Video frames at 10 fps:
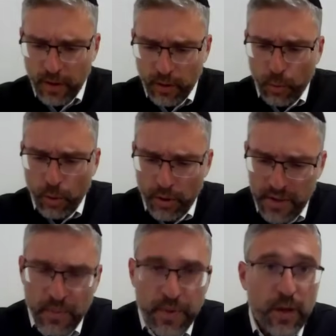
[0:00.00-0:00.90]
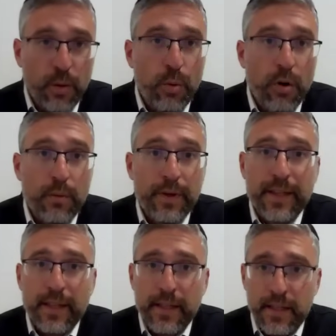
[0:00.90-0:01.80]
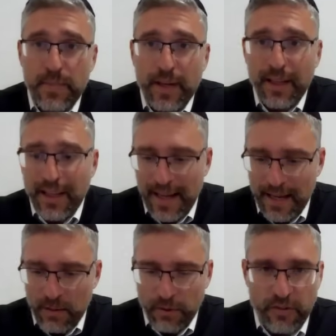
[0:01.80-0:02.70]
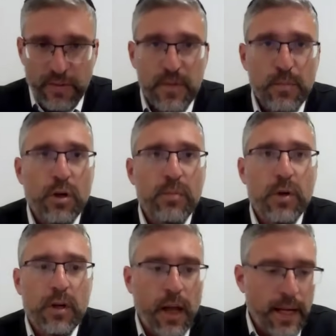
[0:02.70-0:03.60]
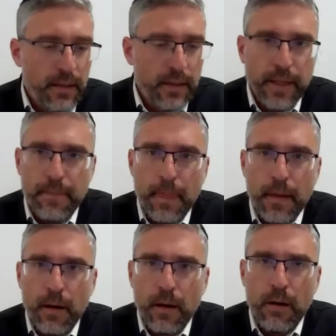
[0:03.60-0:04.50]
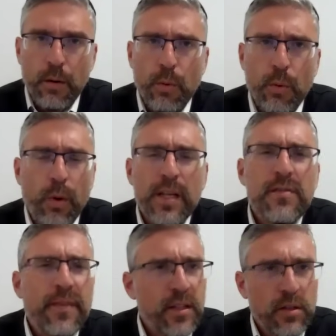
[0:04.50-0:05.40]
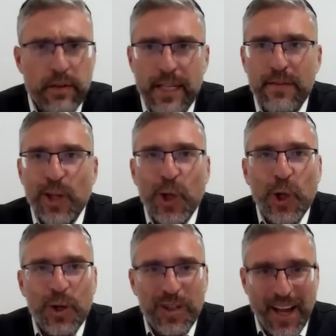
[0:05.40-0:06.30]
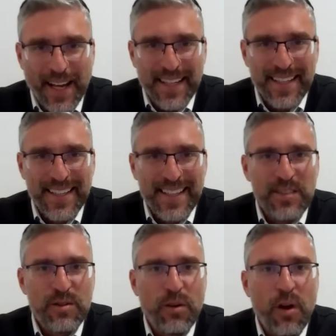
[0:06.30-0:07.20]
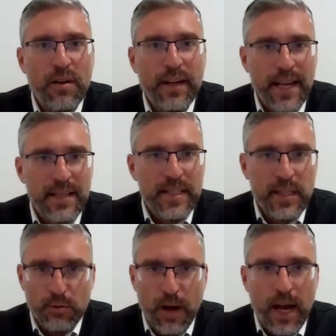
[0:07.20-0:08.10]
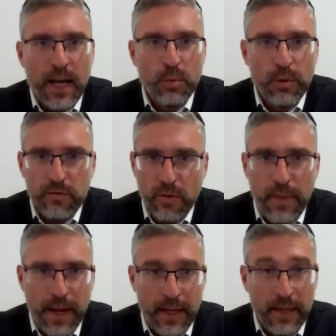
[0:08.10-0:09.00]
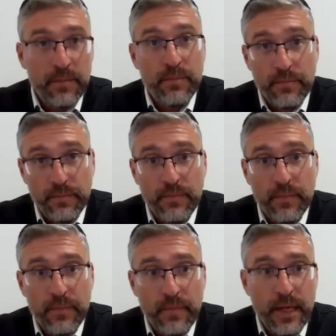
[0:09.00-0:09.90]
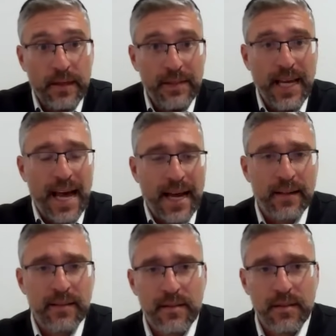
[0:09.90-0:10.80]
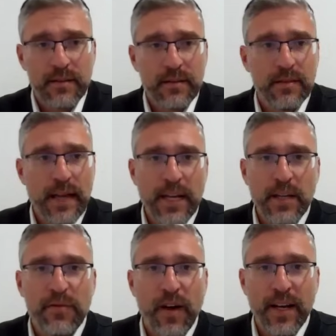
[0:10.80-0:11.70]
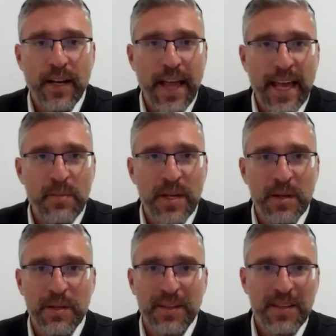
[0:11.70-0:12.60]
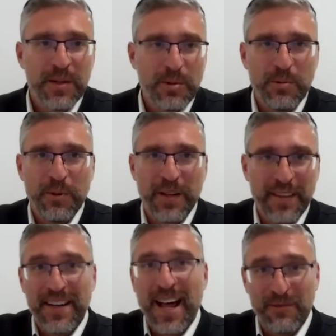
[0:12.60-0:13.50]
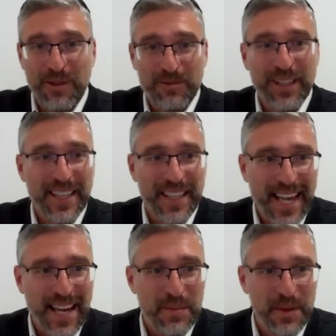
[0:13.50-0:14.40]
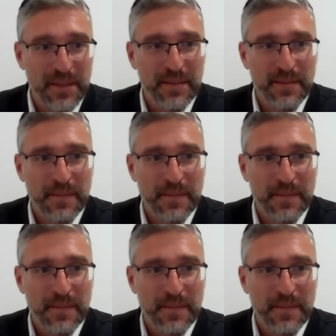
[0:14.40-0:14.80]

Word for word: there were to be a war with Hezbollah, which seems more and more likely, what does victory even look like as long as Iran would remain intact? How do you fight an enemy where they're not really the enemy